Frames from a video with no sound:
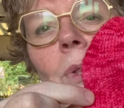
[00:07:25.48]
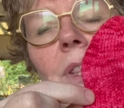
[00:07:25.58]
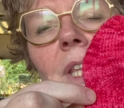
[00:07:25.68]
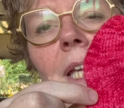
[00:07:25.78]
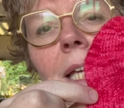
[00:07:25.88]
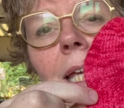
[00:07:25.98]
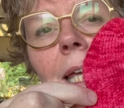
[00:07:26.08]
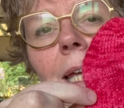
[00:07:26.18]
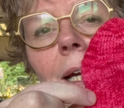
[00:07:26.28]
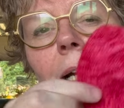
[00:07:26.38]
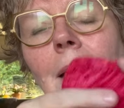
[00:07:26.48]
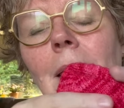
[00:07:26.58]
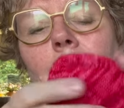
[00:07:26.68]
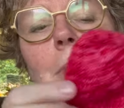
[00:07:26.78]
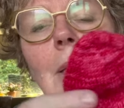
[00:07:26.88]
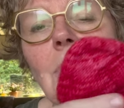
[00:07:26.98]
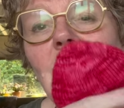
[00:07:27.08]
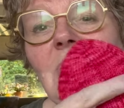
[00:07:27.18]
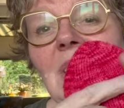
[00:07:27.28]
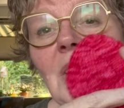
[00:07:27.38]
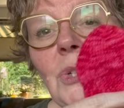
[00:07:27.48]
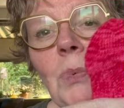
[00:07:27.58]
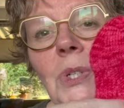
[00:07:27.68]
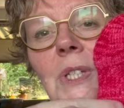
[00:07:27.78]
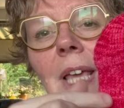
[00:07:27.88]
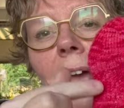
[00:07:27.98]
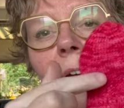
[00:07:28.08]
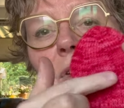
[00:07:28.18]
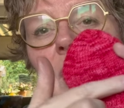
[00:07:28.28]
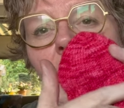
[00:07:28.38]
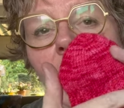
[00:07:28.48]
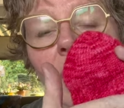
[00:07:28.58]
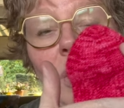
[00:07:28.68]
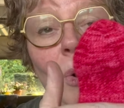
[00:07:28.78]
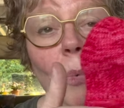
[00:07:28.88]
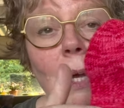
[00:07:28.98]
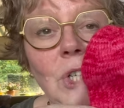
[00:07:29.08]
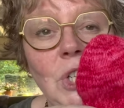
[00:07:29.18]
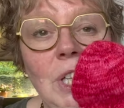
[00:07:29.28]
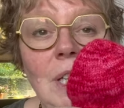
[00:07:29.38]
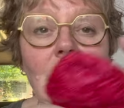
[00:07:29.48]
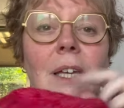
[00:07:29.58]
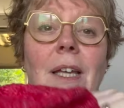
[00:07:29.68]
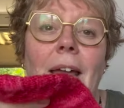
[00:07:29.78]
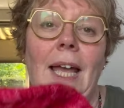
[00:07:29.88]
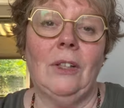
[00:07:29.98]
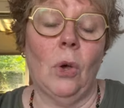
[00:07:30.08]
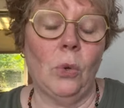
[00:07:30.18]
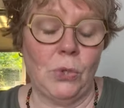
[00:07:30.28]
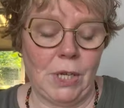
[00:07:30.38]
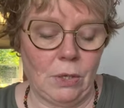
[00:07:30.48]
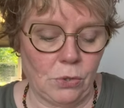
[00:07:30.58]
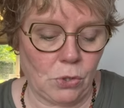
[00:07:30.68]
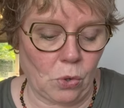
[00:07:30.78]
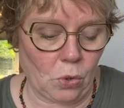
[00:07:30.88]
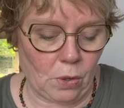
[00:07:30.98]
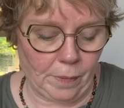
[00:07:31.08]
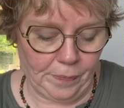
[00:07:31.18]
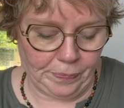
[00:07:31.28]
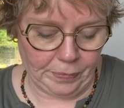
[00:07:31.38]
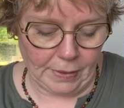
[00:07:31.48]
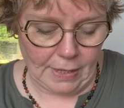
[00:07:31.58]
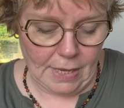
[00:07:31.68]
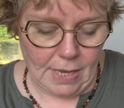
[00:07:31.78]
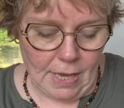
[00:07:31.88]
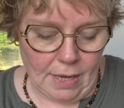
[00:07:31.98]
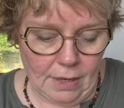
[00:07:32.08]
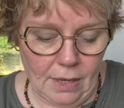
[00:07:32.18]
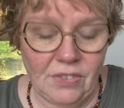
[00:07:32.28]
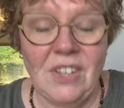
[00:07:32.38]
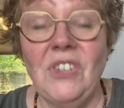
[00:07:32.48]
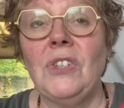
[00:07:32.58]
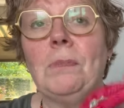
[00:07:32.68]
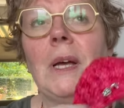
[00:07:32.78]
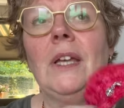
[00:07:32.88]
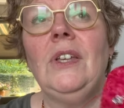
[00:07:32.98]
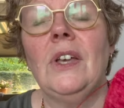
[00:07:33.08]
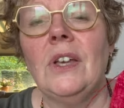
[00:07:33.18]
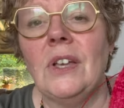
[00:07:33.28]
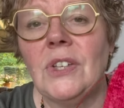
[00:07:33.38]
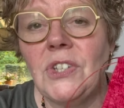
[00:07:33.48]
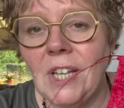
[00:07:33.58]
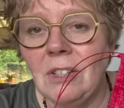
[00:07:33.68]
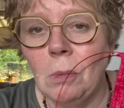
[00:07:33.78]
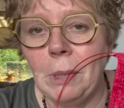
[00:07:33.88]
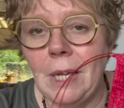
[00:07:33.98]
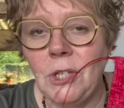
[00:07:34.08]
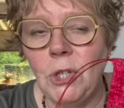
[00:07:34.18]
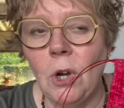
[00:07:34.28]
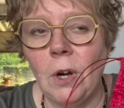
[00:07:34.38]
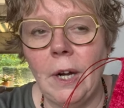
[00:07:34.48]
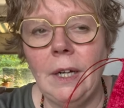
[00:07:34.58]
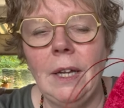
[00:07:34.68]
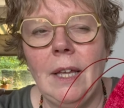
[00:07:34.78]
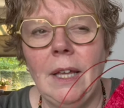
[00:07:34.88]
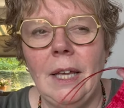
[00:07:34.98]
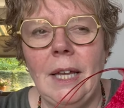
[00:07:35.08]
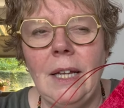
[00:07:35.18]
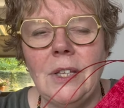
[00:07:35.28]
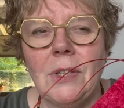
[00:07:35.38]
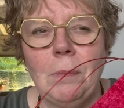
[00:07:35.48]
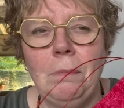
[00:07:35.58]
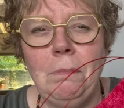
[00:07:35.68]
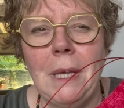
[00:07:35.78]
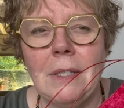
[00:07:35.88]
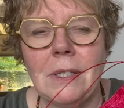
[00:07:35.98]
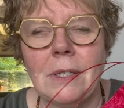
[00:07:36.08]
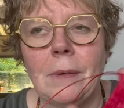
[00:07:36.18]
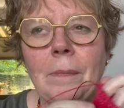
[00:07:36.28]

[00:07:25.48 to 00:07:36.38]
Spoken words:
thing here because this was the area where she had holes in her sock. This is my settle base yarn. It is a bit